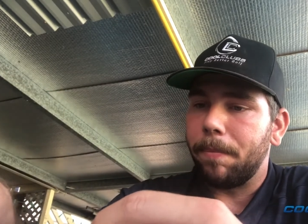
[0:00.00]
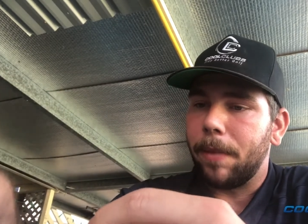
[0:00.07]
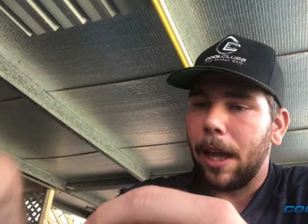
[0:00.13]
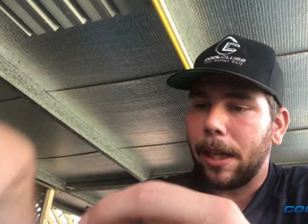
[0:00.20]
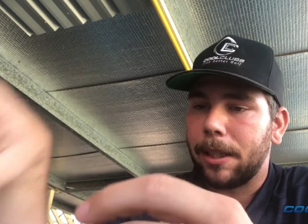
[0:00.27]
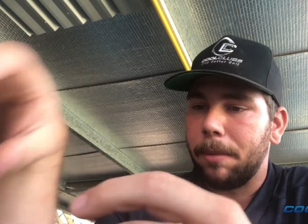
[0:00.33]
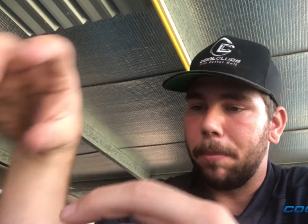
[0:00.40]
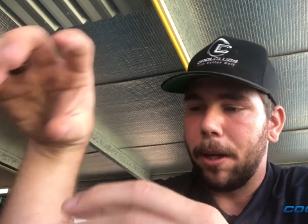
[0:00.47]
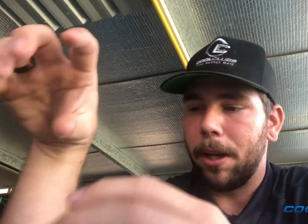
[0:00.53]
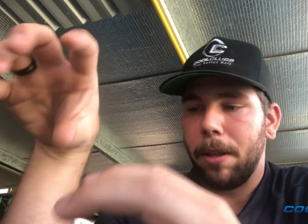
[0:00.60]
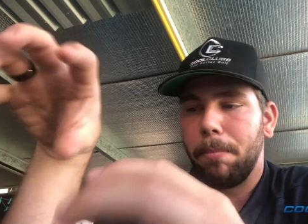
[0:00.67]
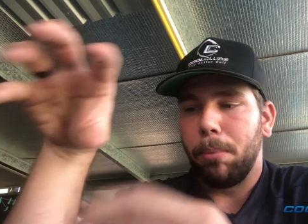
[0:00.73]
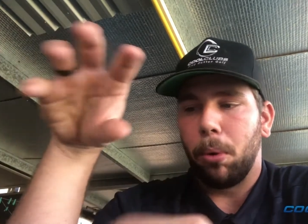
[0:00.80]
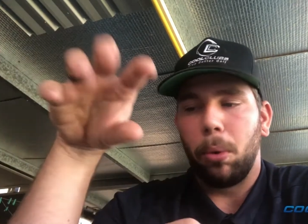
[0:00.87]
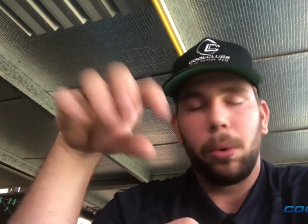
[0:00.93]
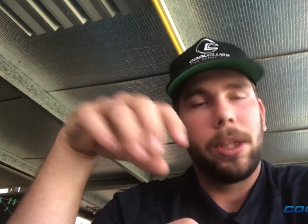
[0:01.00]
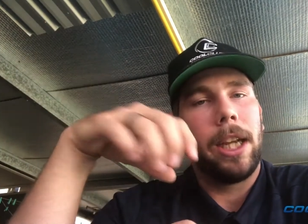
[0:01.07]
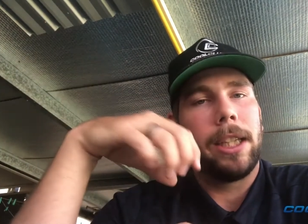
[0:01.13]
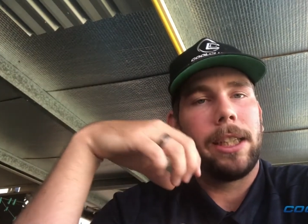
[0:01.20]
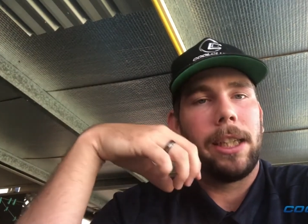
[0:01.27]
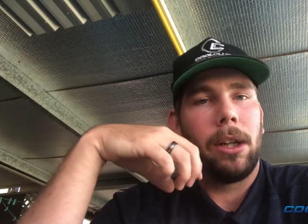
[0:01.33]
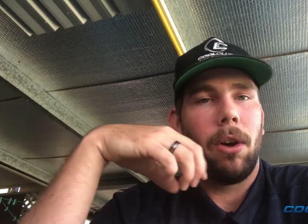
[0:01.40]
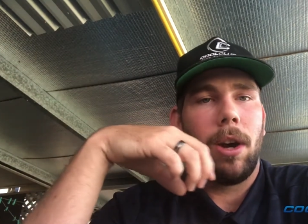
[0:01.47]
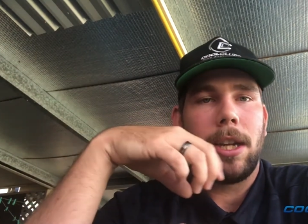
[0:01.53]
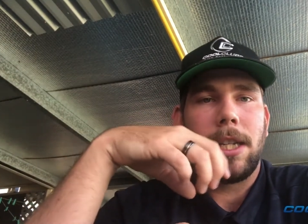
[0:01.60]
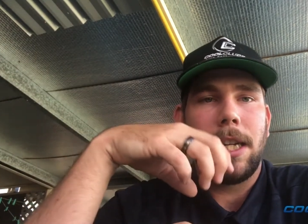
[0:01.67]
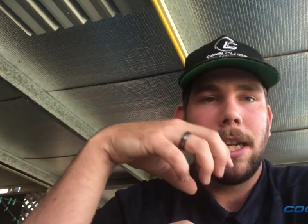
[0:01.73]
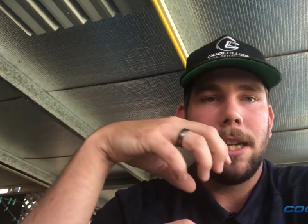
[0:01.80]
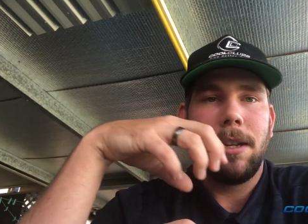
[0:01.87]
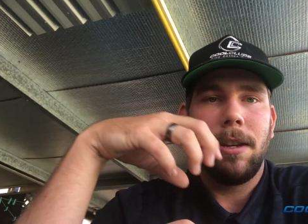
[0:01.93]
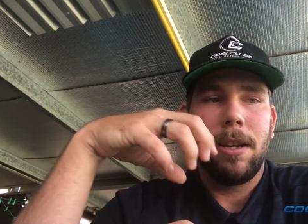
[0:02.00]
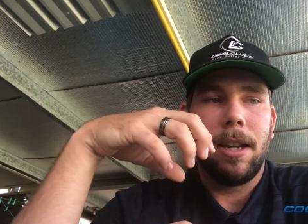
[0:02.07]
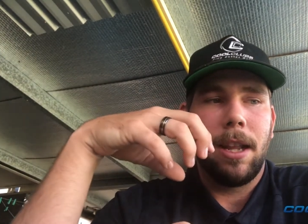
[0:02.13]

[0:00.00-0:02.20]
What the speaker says: that's a bit of the ball testing I did.